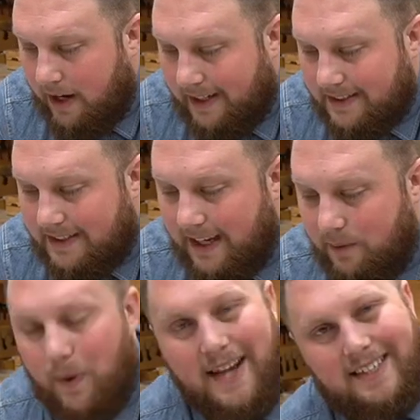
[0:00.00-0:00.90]
you guys, let's
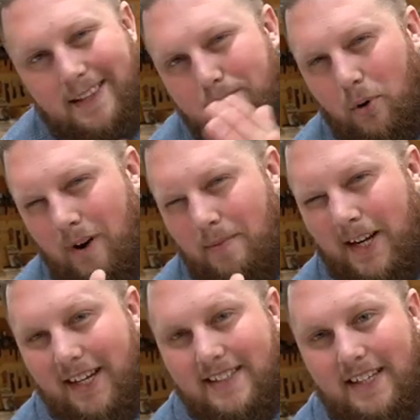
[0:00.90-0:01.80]
get right to the point
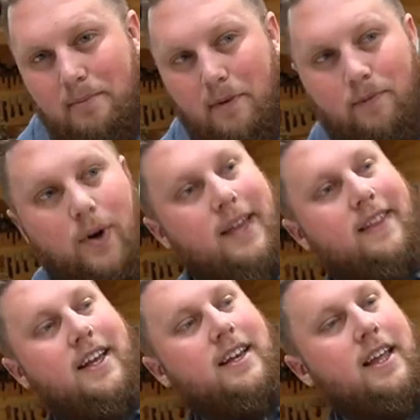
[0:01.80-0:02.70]
because I'm
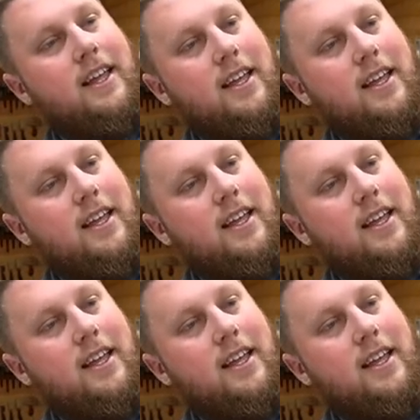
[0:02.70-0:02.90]
afraid that,